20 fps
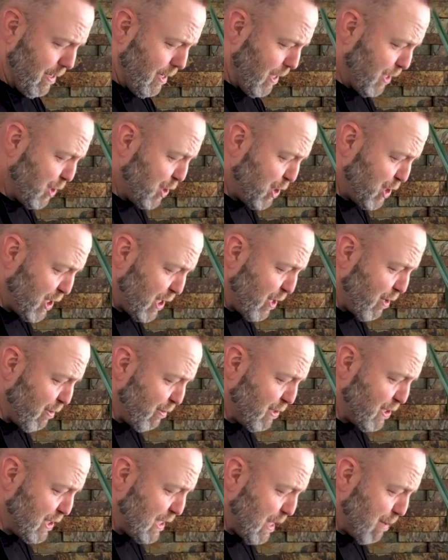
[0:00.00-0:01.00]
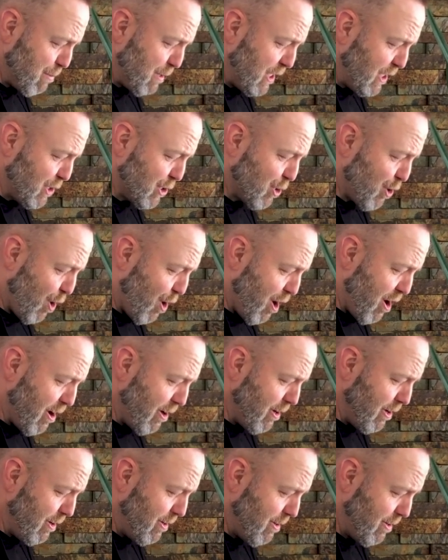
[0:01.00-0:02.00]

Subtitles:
a sheriff's deputy's card?